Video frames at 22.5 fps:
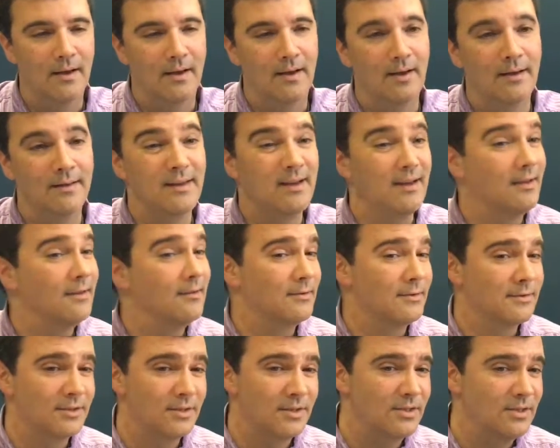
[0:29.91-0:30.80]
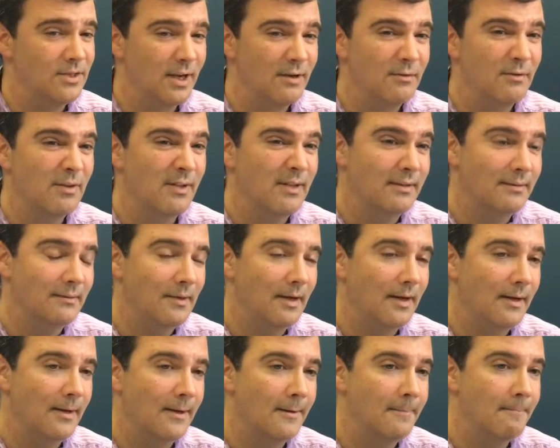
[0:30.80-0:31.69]
Uh, the other is just generally
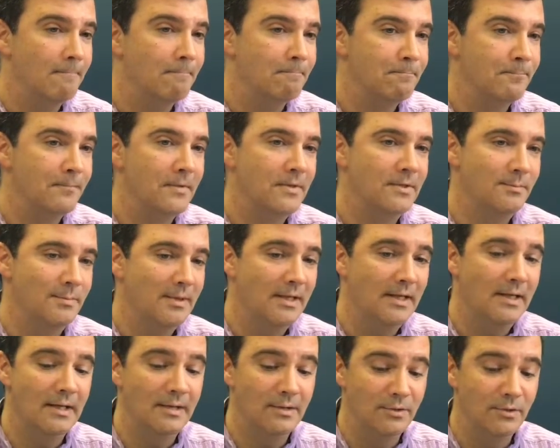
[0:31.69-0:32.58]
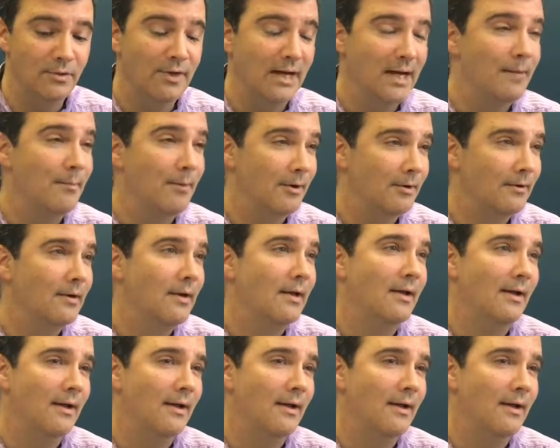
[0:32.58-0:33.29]
um, speaking as your neighbor.